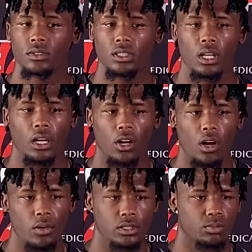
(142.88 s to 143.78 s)
Yeah, I could
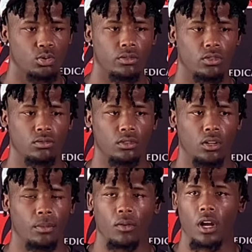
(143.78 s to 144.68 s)
always improve on
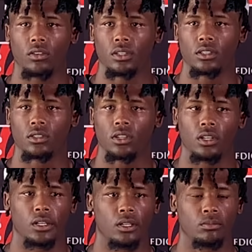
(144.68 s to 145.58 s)
my route running, you
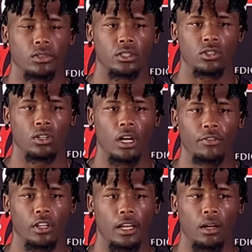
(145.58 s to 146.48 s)
know, but, you know, I
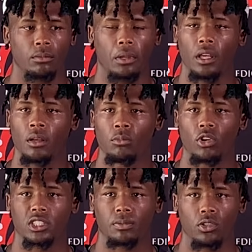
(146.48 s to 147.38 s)
feel like I'm
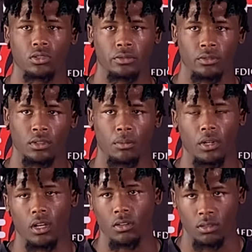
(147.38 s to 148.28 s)
more explosive coming
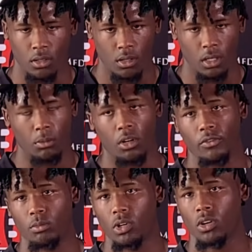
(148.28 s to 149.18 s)
off
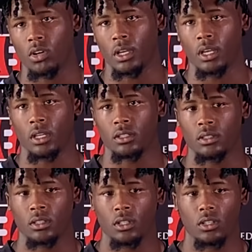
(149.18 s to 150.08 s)
the ball, and,
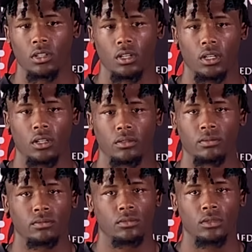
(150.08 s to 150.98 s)
you know,
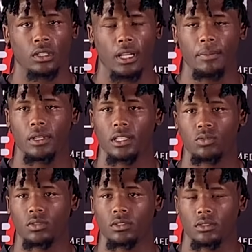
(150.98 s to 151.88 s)
I mean, that's
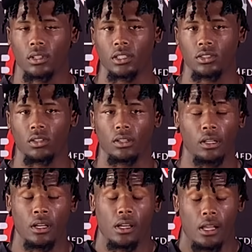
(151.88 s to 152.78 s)
what
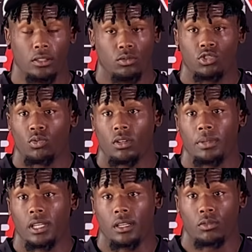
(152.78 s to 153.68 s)
you want to
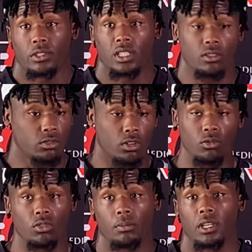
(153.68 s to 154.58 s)
be in a receiver. You know, you
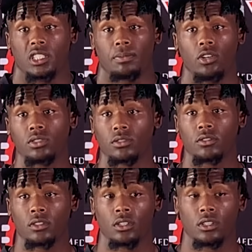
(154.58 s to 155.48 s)
want to be explosive.
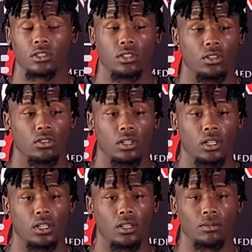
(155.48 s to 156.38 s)

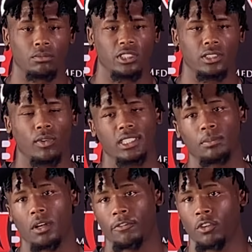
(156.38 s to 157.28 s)
So just watching
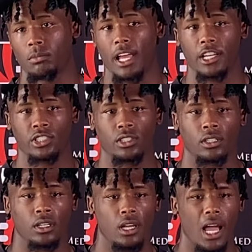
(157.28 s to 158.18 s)
my film last
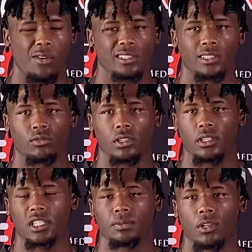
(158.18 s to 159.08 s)
year, I wasn't really
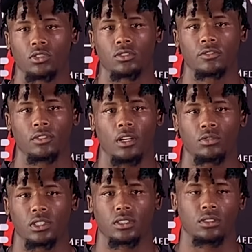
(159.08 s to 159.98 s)
explosive. I was
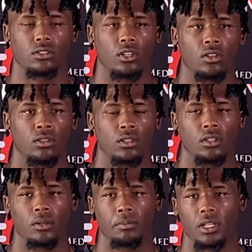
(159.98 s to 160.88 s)
just, you know,
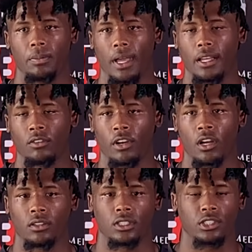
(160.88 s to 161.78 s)
pity patting
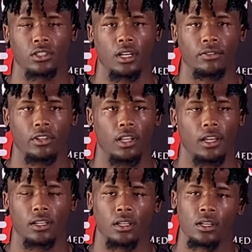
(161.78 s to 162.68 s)
around. And this year, I feel
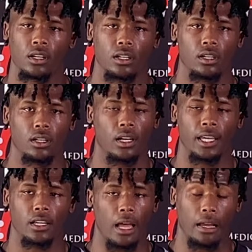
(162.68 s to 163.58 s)
like
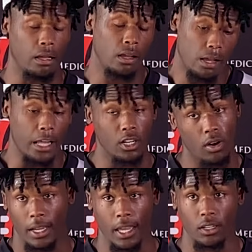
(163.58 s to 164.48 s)
I know
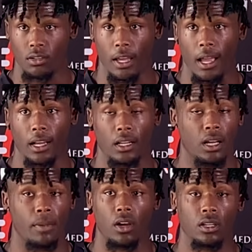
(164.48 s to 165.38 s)
I can't do that. I got to
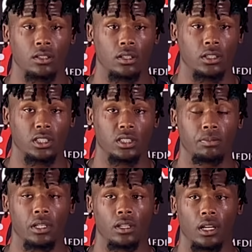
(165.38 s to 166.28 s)
come out and just
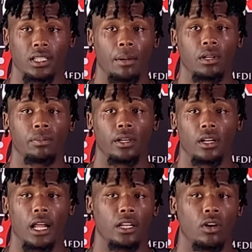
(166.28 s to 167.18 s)
be a dominant player that
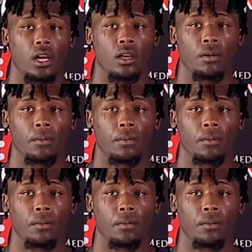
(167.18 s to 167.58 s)
I know I am.